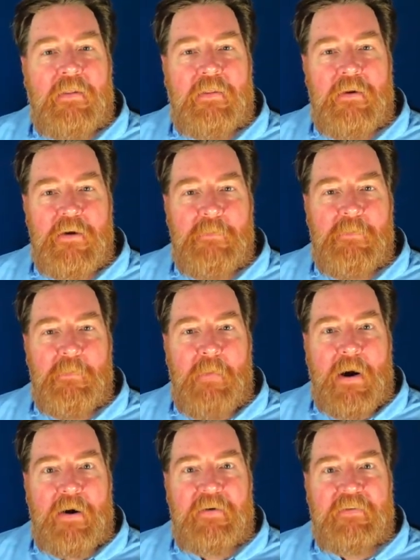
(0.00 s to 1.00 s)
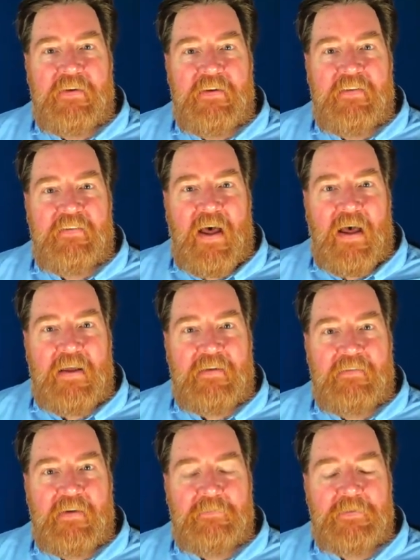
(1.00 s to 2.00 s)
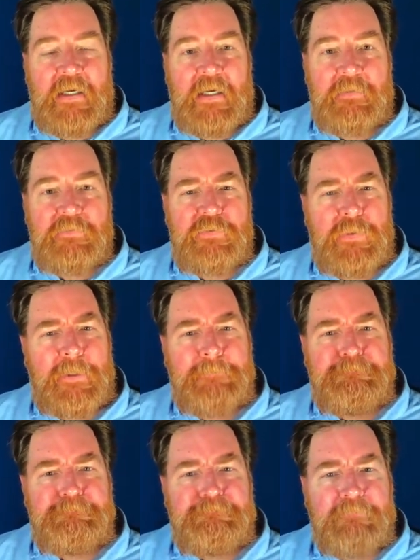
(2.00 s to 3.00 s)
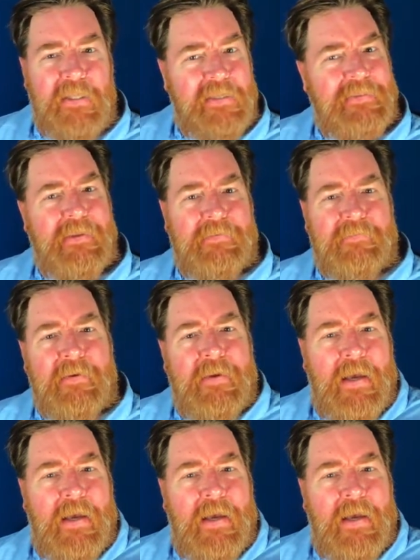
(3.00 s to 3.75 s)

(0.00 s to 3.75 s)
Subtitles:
the number bars to decide sometimes. Well, like this.